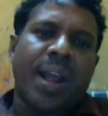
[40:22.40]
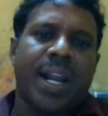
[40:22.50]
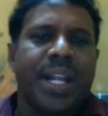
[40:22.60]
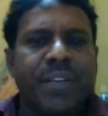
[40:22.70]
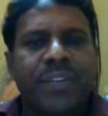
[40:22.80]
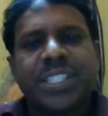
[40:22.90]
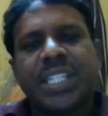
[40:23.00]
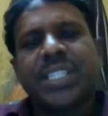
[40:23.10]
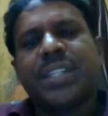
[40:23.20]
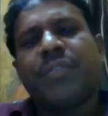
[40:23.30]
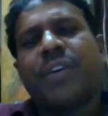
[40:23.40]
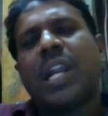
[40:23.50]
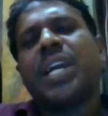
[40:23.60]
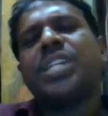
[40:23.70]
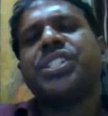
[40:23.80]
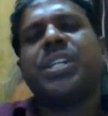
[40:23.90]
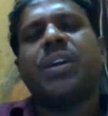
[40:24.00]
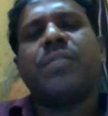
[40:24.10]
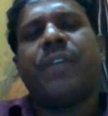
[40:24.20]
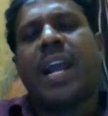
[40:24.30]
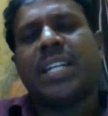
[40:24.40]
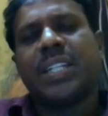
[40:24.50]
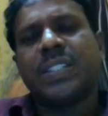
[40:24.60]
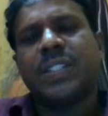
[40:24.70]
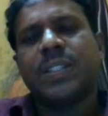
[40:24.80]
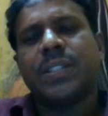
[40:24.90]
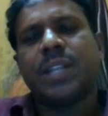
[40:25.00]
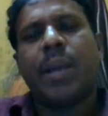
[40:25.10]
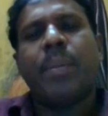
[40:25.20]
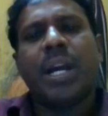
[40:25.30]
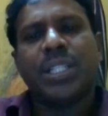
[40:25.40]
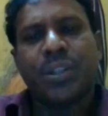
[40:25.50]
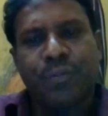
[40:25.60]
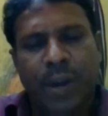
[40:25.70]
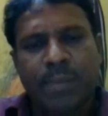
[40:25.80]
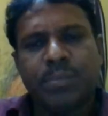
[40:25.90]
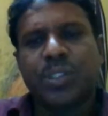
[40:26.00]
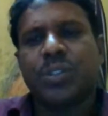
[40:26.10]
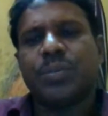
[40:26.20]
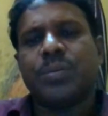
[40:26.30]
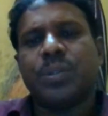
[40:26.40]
And the efficiency of allocation of factors among the farms,